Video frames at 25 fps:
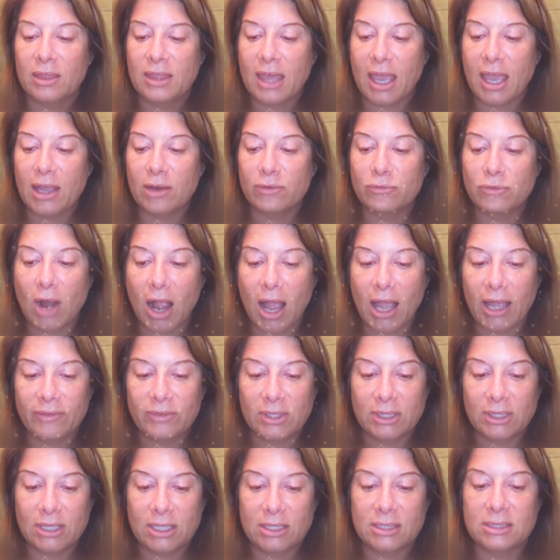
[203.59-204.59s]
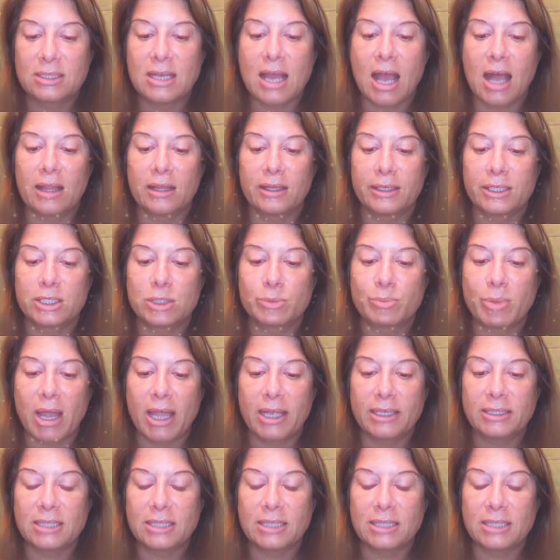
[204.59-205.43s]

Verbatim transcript: They arrived at this knowledge by